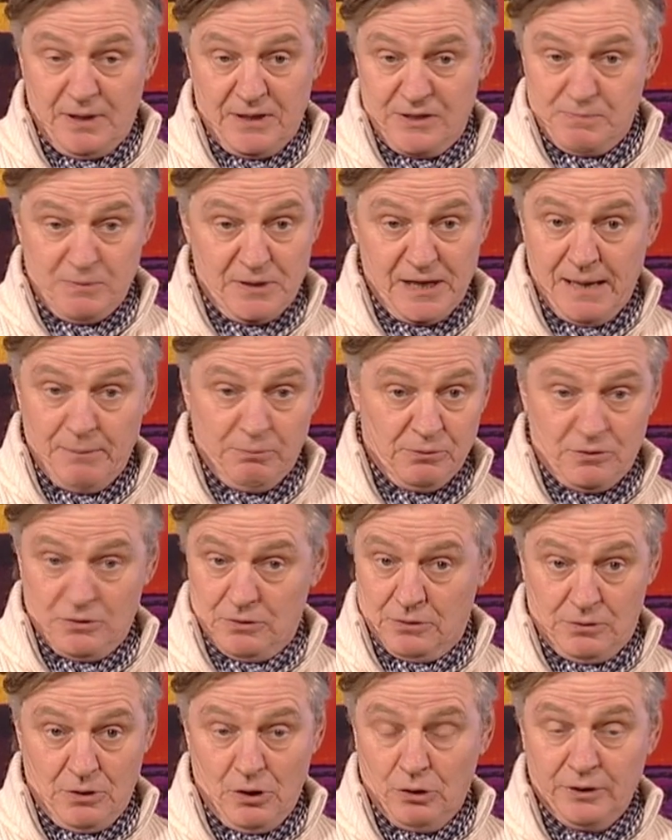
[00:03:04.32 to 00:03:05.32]
he's been
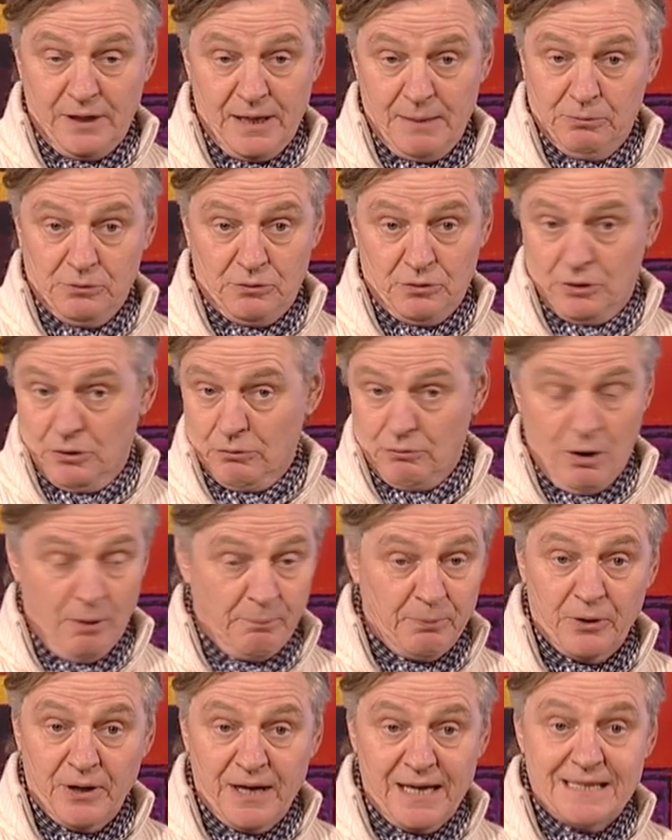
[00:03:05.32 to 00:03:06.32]
unable to
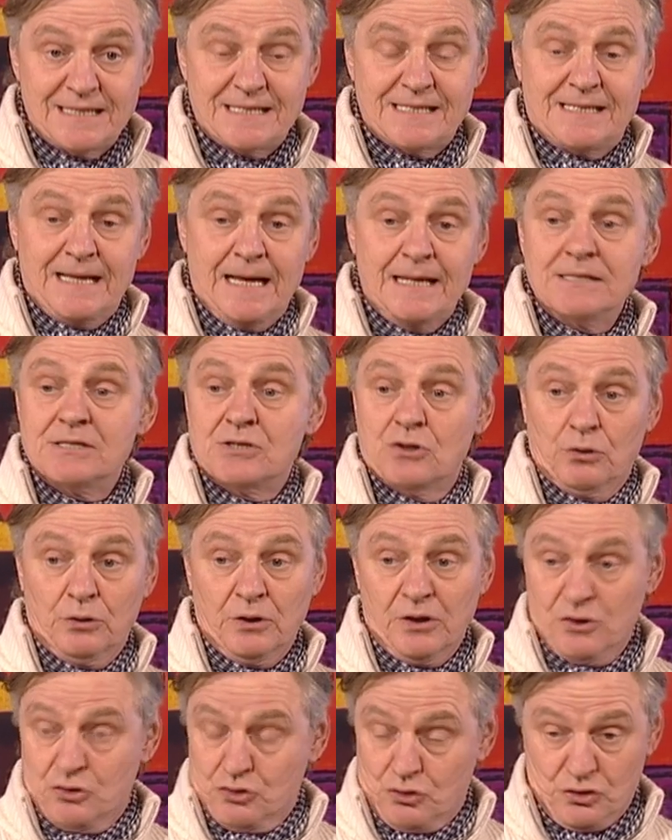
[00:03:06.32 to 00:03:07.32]
corroborate since, or
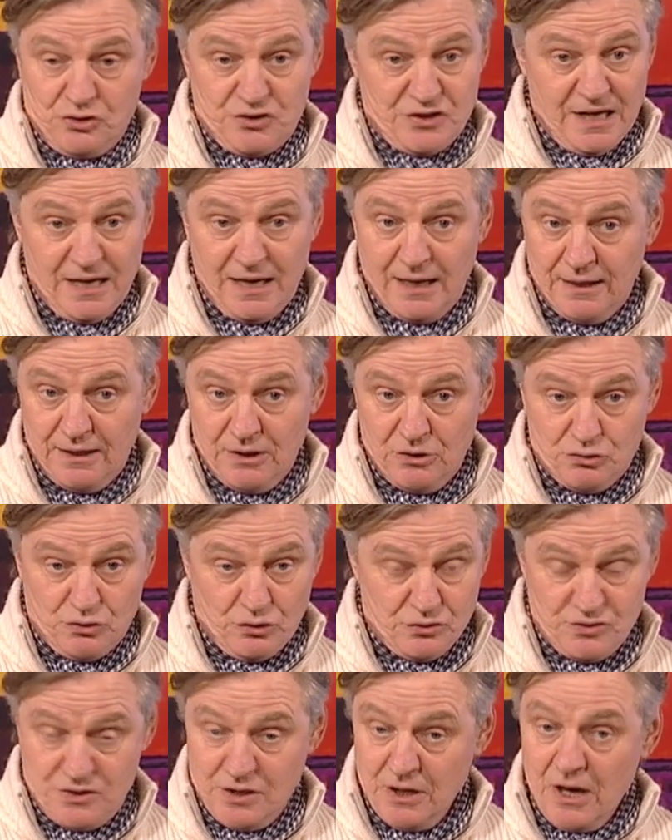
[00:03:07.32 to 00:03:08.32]
the Trust
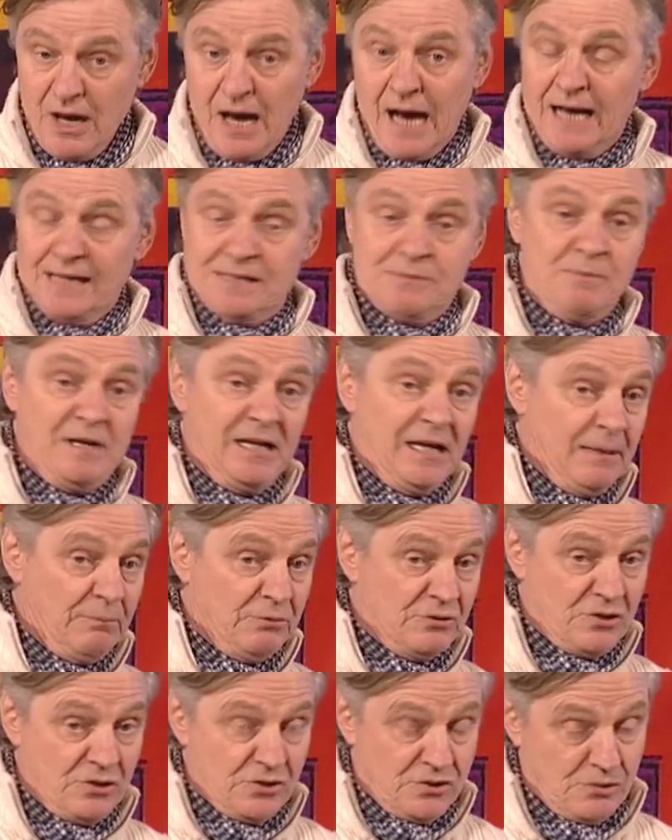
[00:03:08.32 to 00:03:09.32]
hasn't been
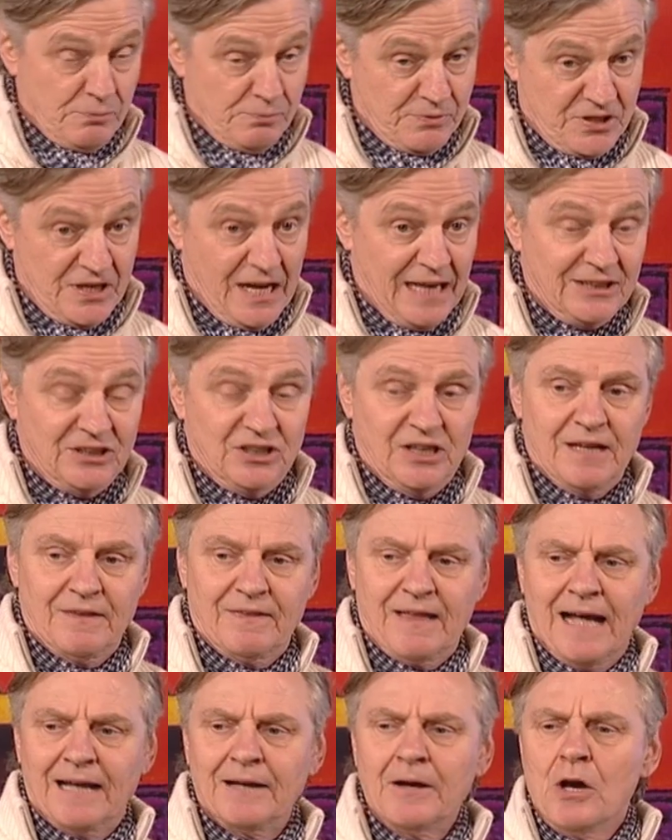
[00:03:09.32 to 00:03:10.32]
able to substantiate
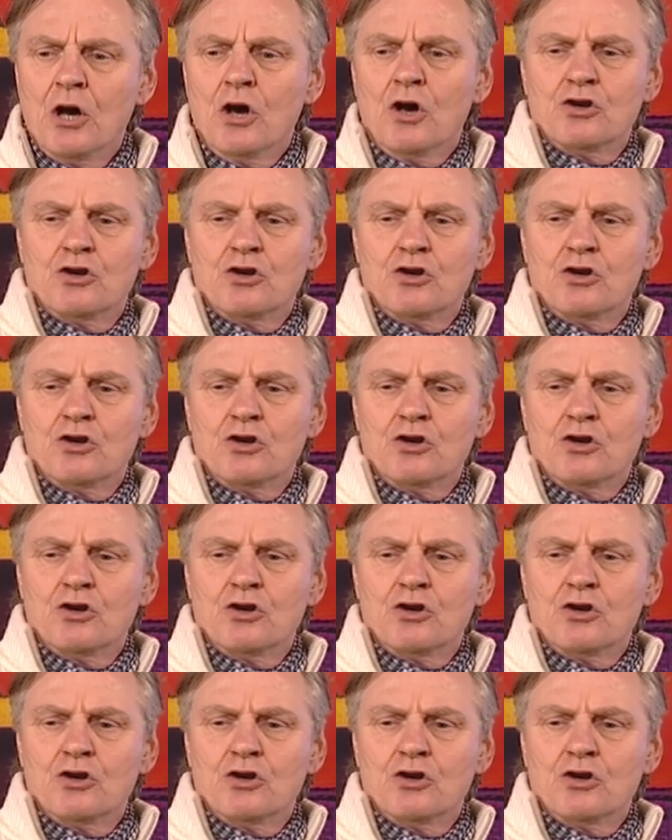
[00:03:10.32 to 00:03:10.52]
that.